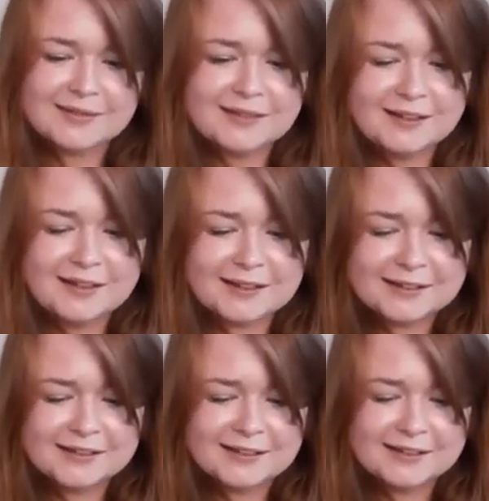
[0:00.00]
Yeah,
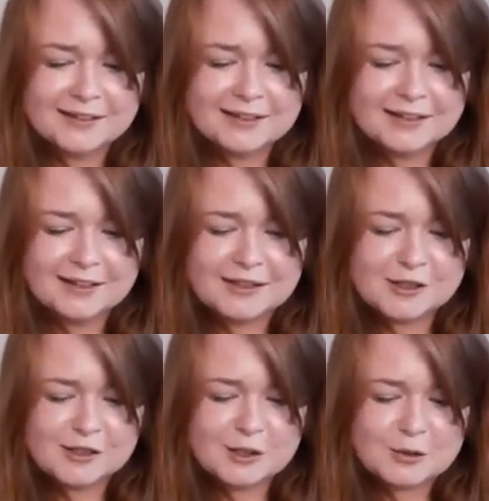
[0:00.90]
it
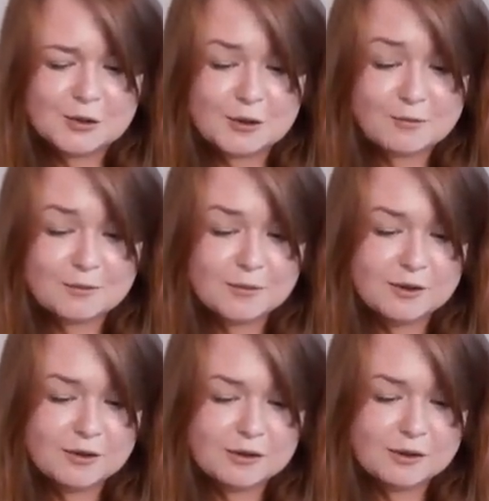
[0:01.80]
just shows that
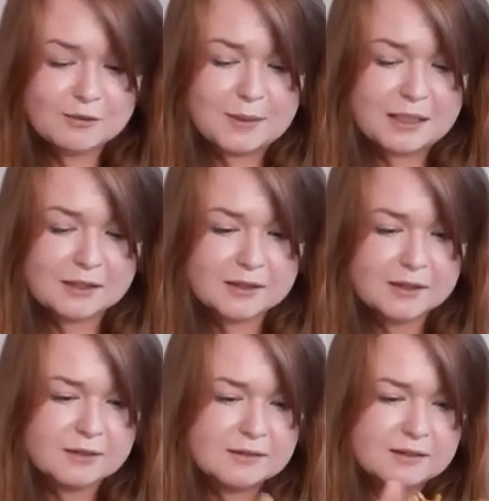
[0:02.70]
you've made it yourself.
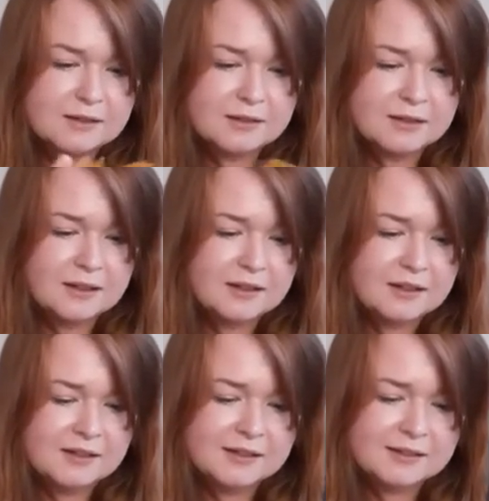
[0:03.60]

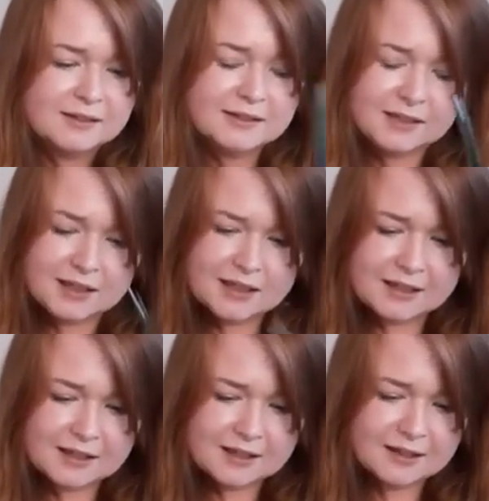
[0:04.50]
And I kind of
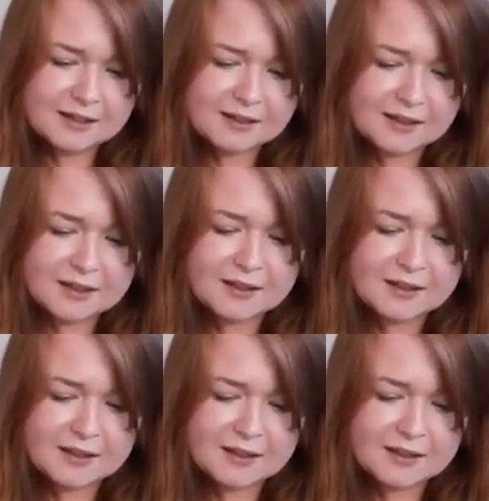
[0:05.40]
like that. I think